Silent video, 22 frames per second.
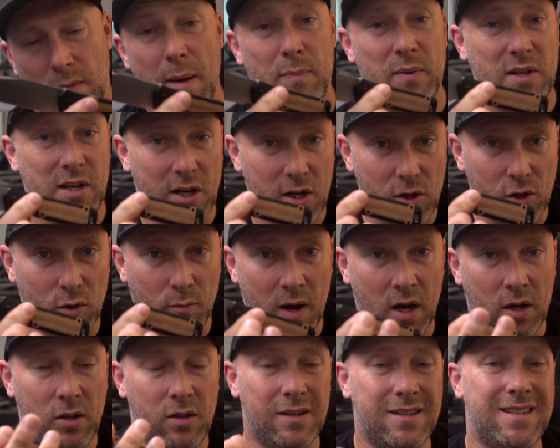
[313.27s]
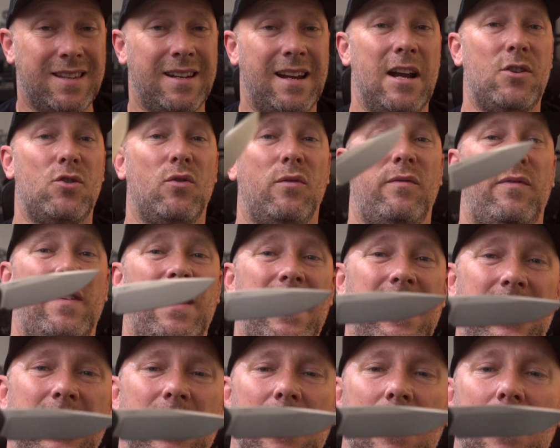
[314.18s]
My particular model is the Nitro
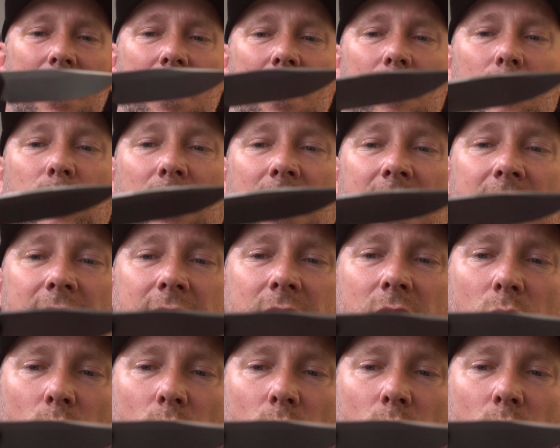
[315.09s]
V blade